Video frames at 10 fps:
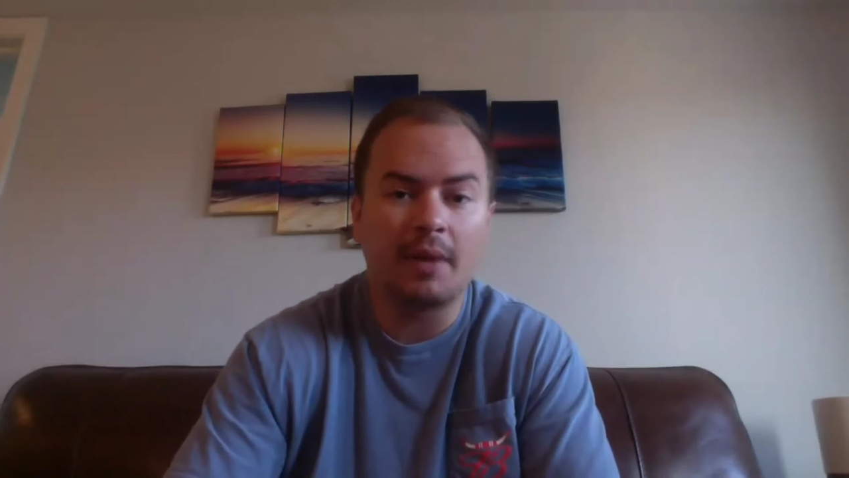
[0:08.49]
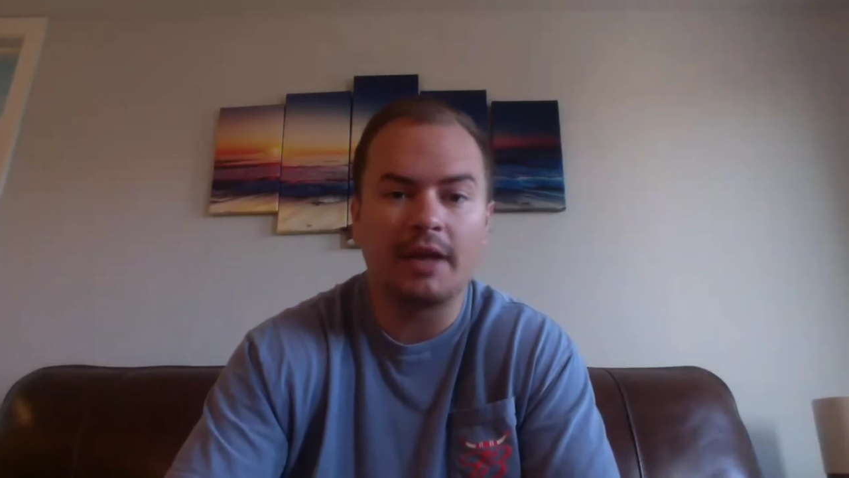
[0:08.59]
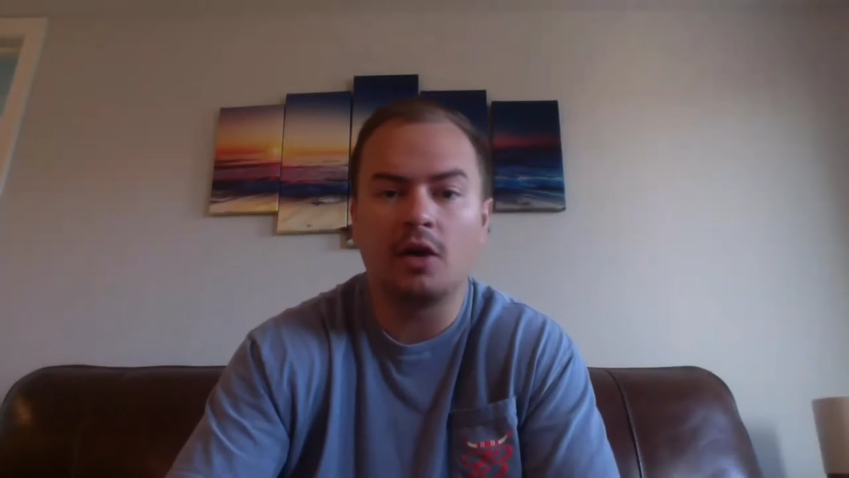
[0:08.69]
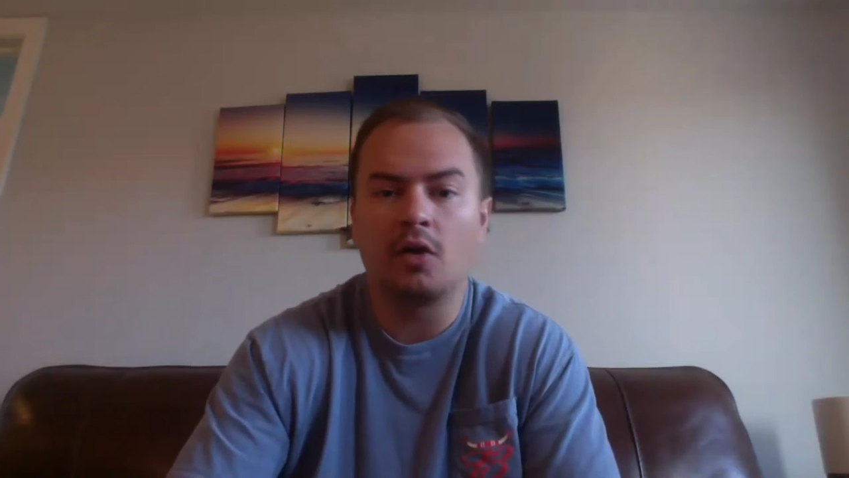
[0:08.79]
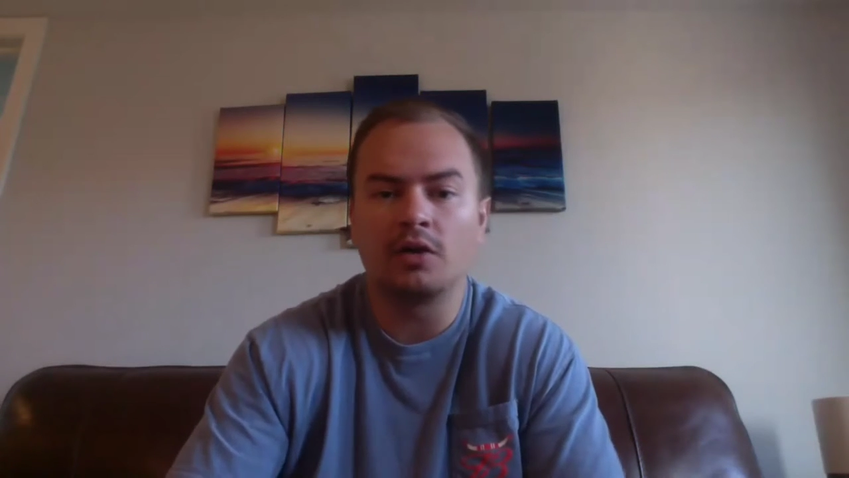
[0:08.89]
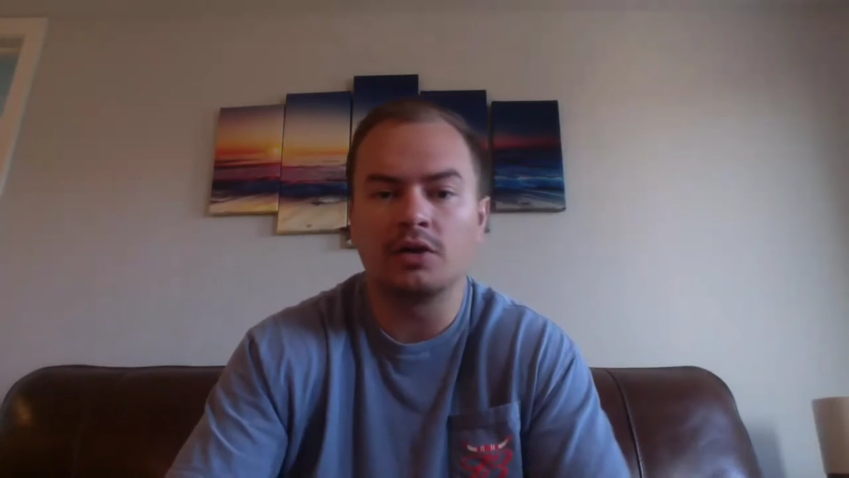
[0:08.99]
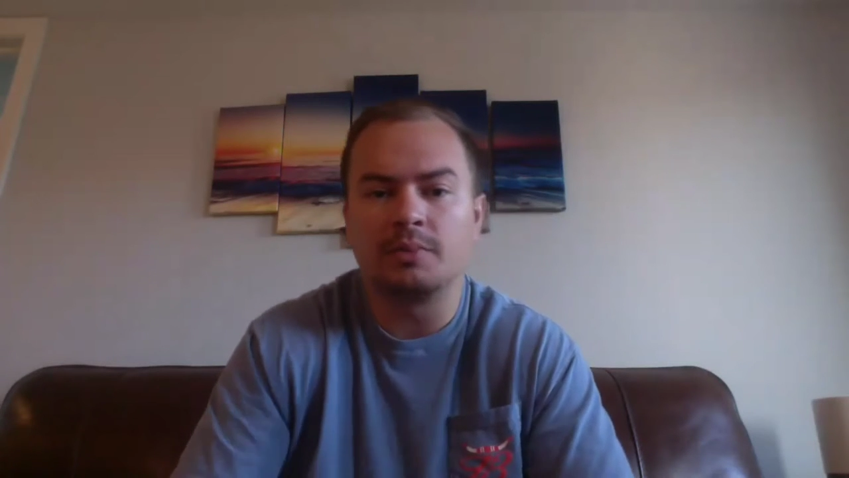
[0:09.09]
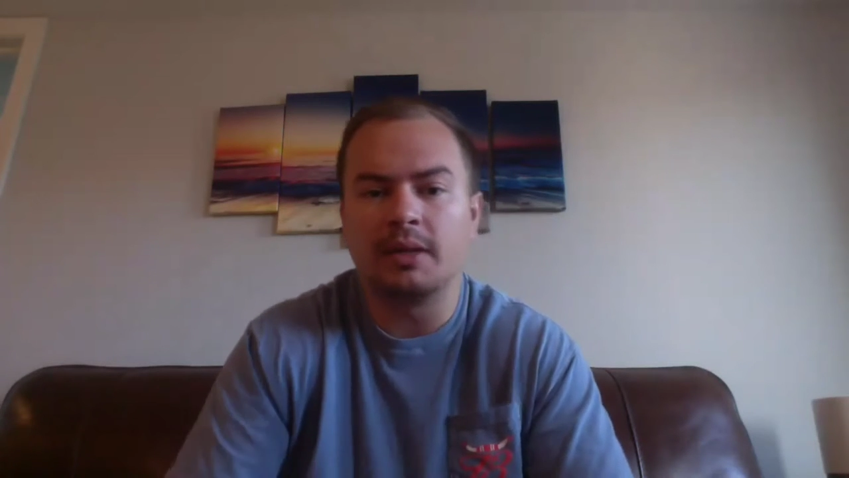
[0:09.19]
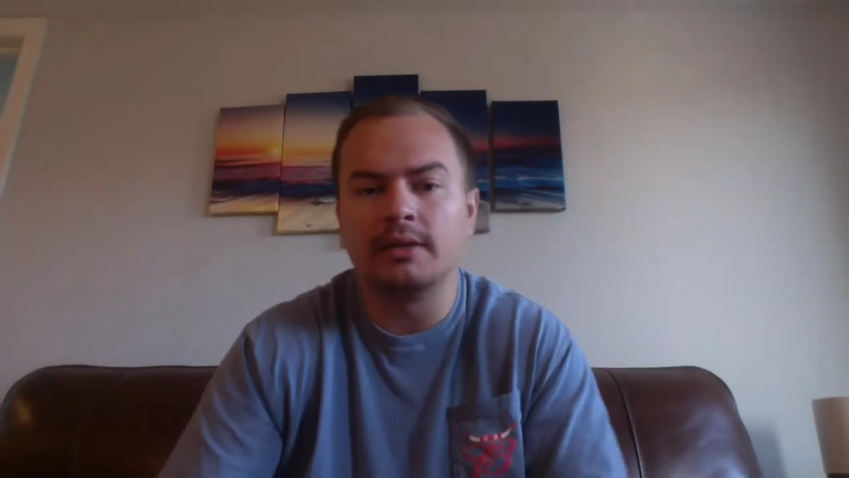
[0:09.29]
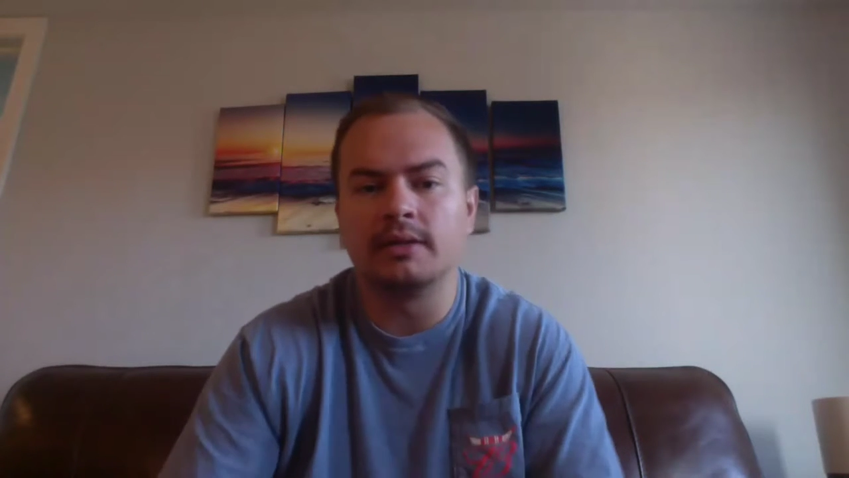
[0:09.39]
I know there's
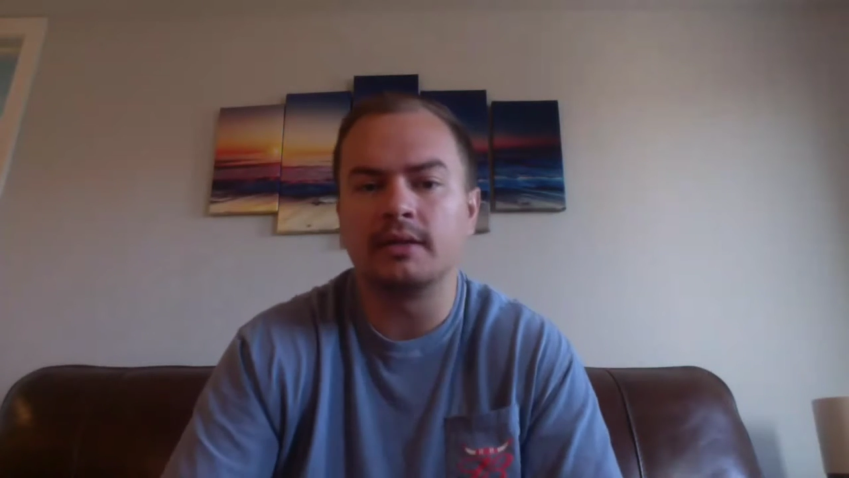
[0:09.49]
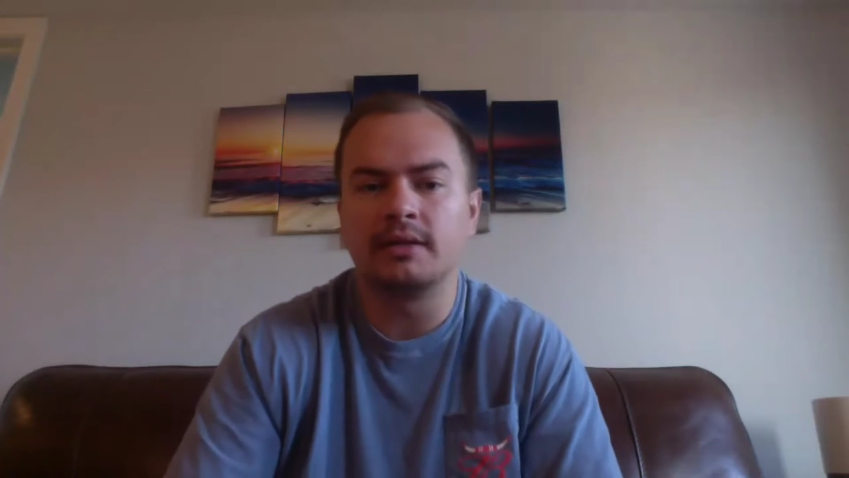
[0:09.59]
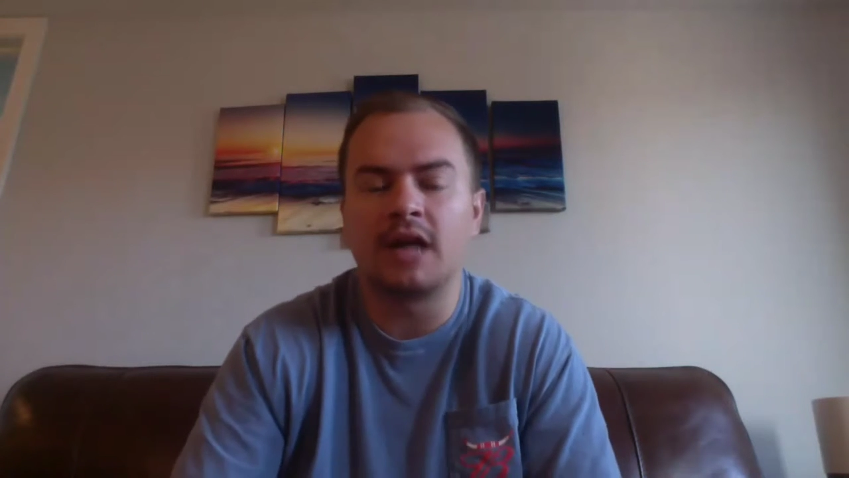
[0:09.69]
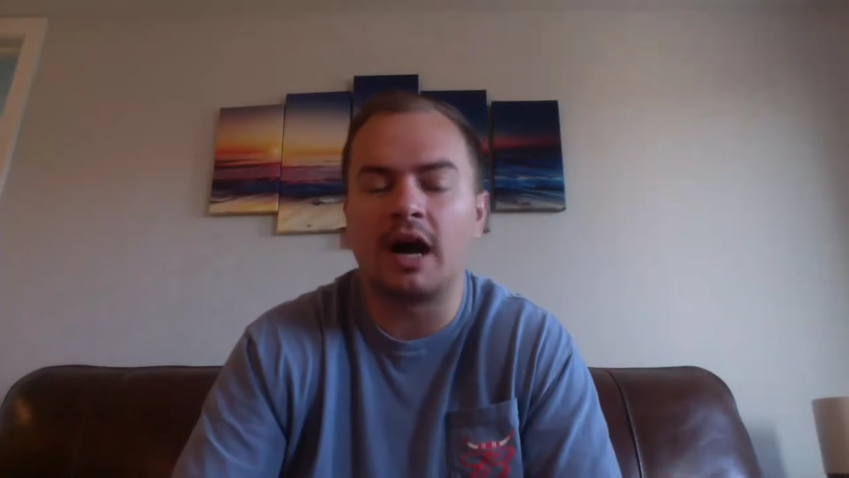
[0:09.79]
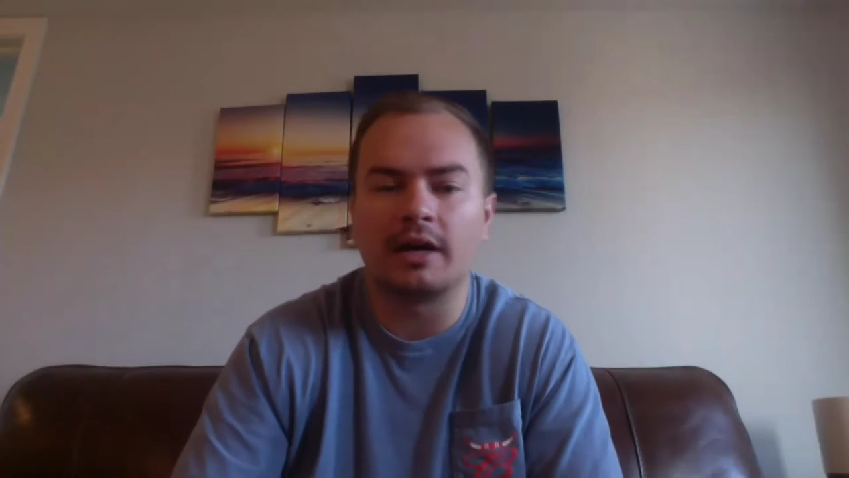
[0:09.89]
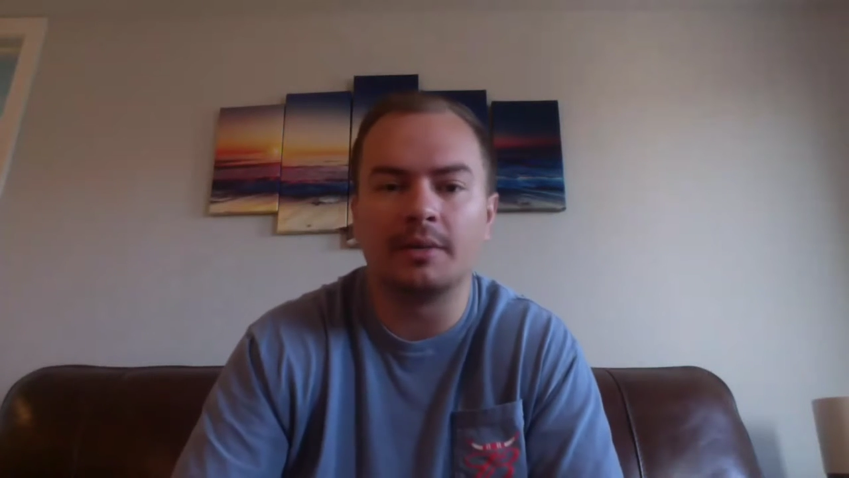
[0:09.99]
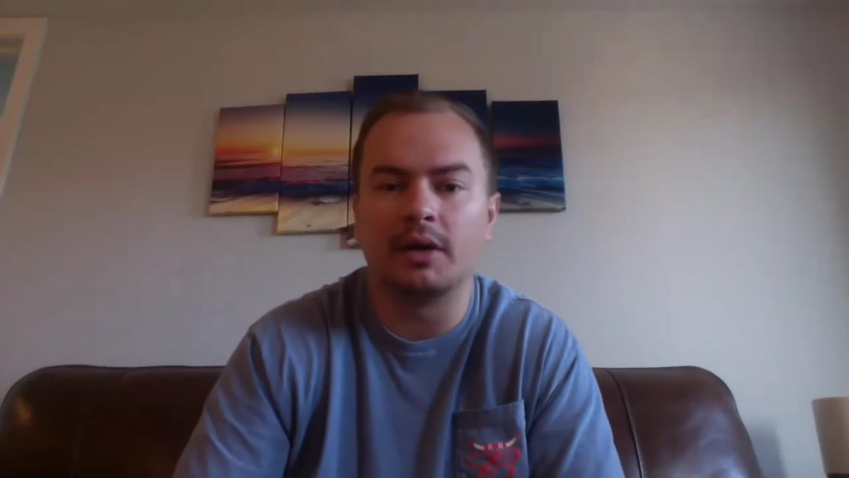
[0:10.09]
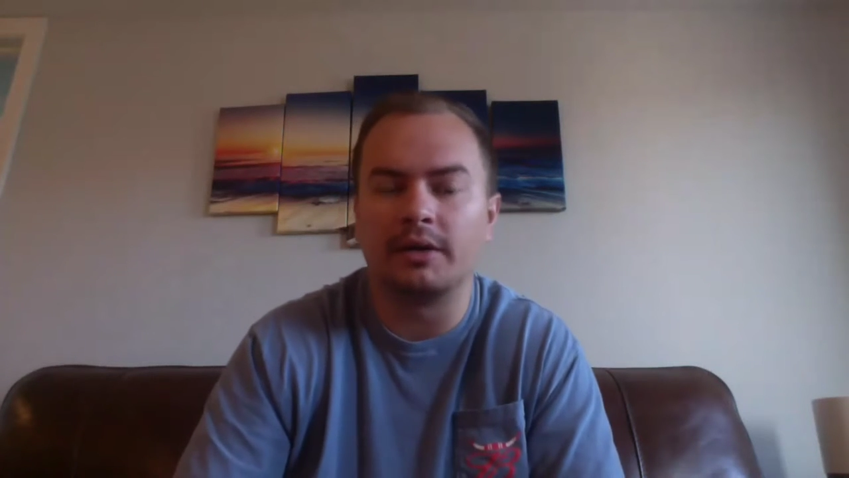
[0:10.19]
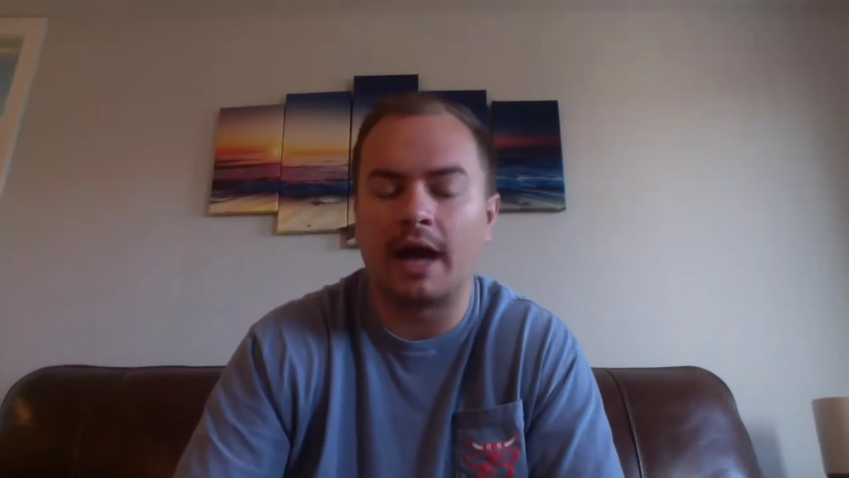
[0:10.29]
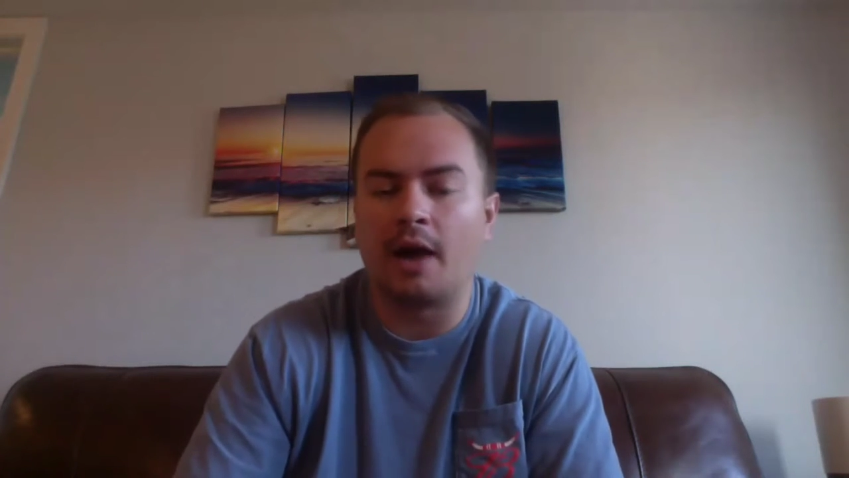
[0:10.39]
been talk about